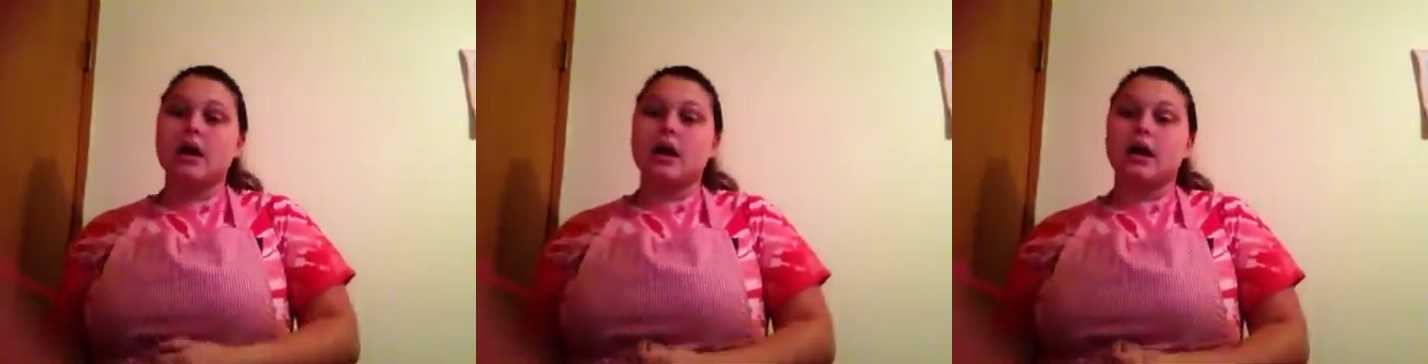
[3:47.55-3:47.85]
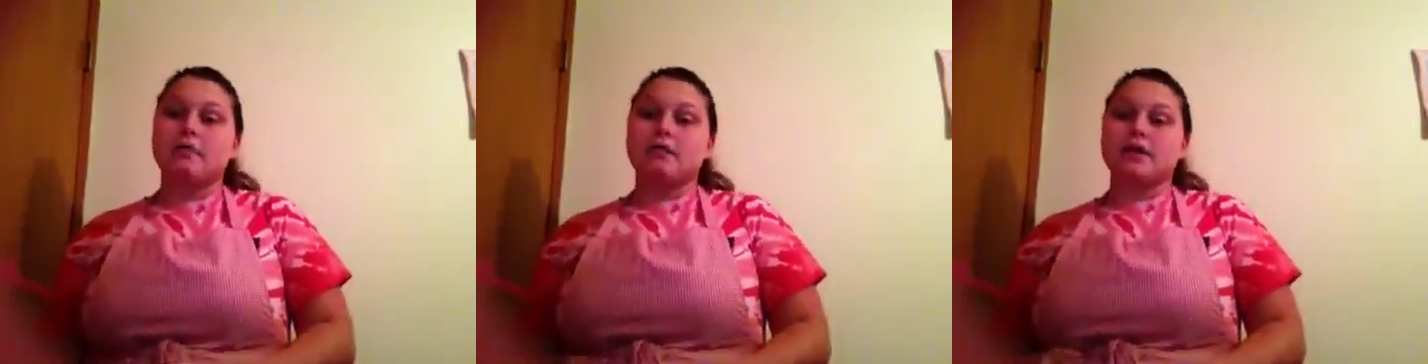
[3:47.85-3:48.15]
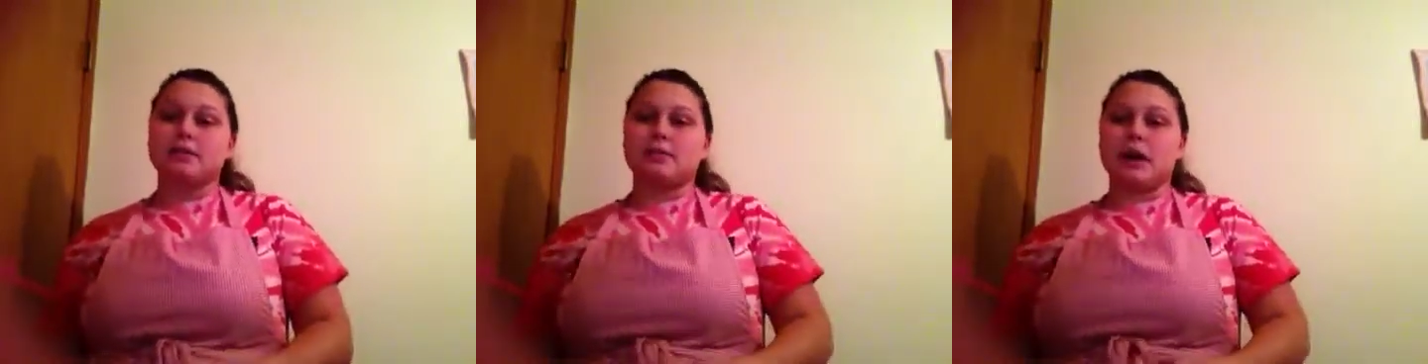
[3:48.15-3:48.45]

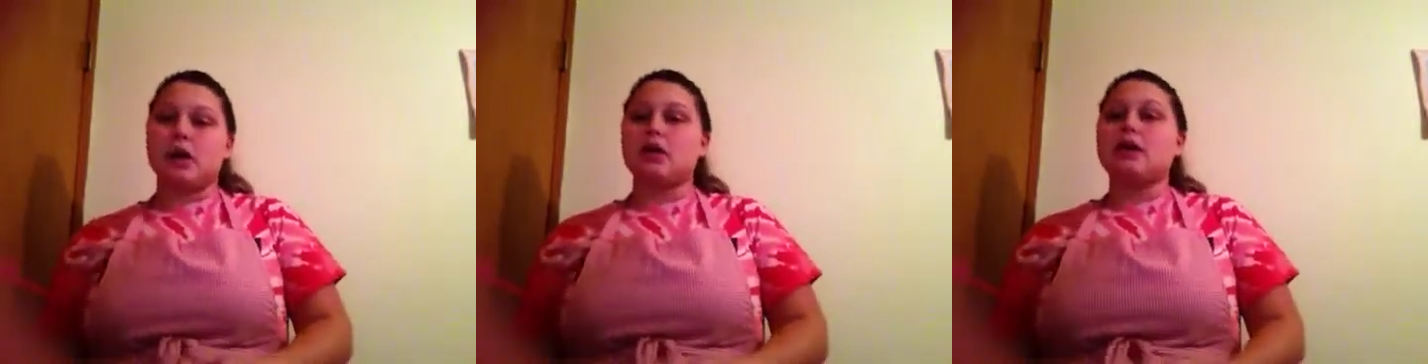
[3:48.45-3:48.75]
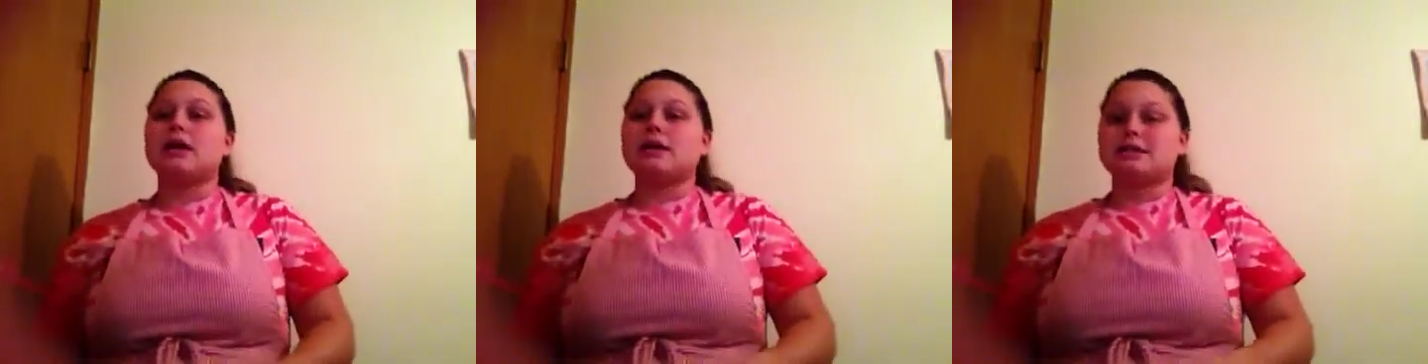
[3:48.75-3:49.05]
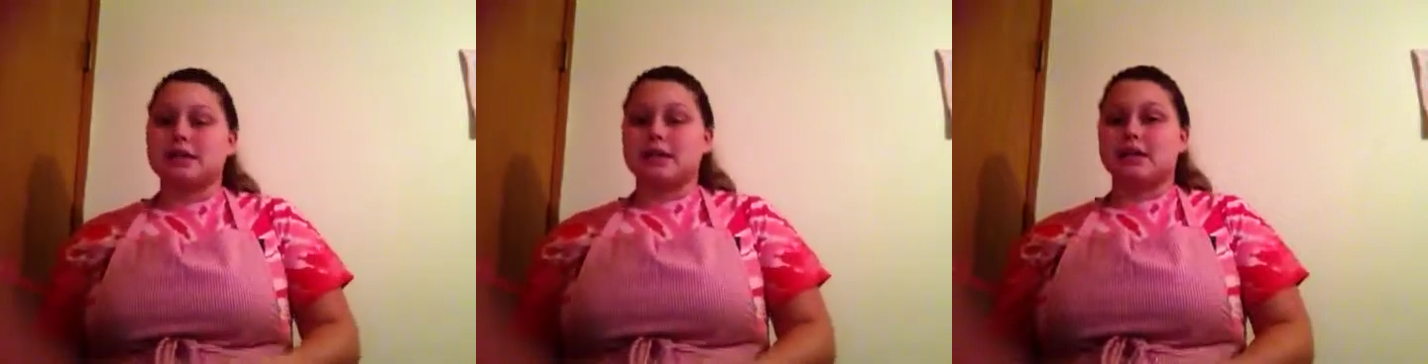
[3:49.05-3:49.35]
That's about
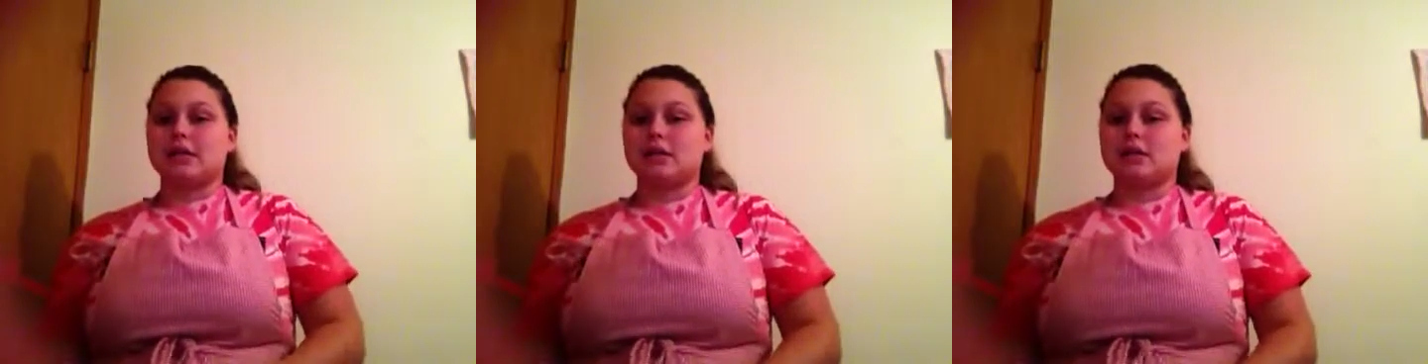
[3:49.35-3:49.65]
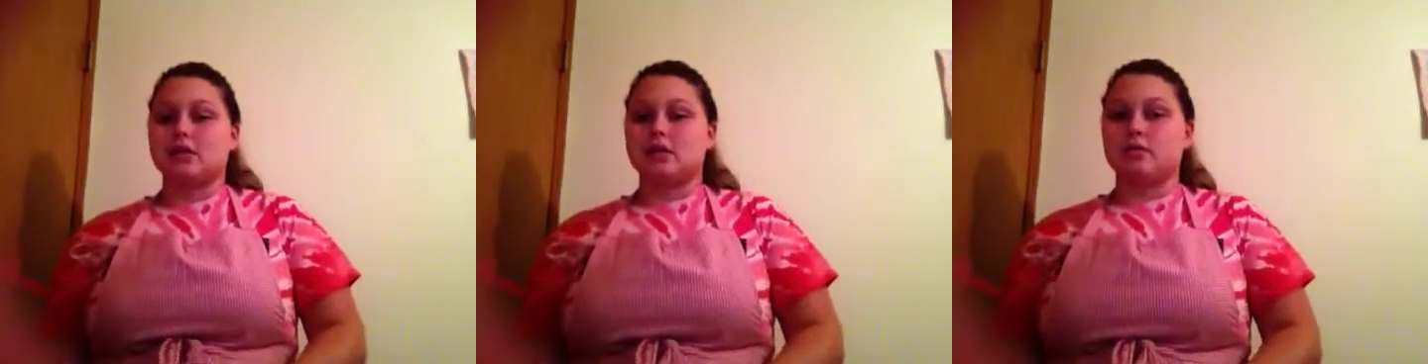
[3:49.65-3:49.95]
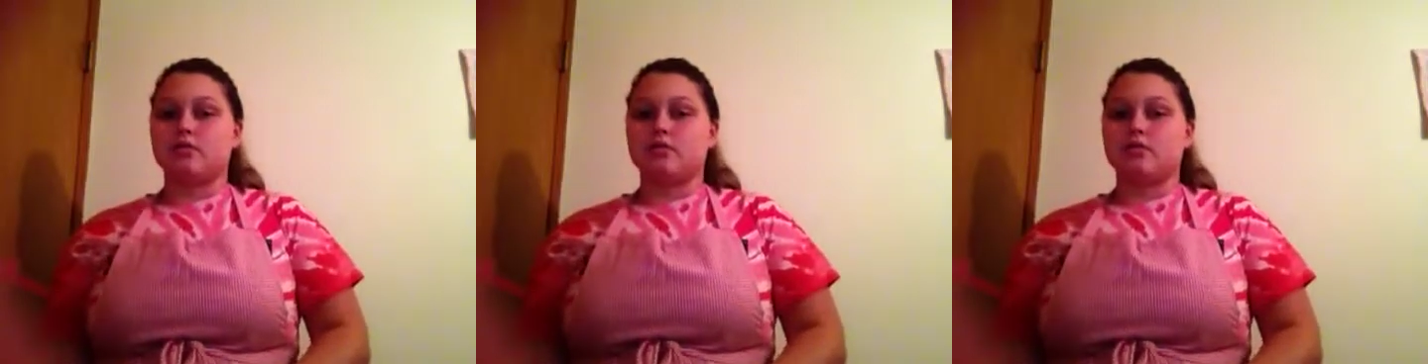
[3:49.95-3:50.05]
10 to